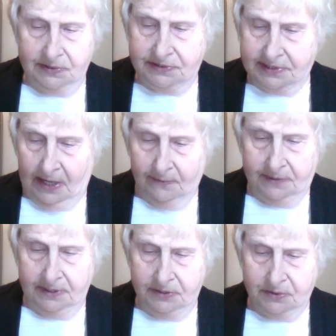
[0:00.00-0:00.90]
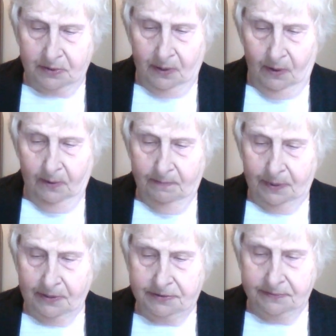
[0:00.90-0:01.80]
to self control
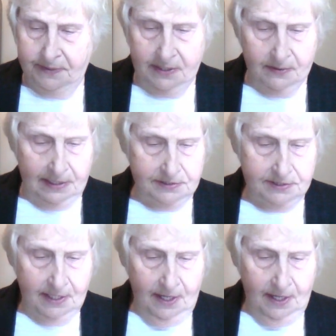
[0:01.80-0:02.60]
perseverance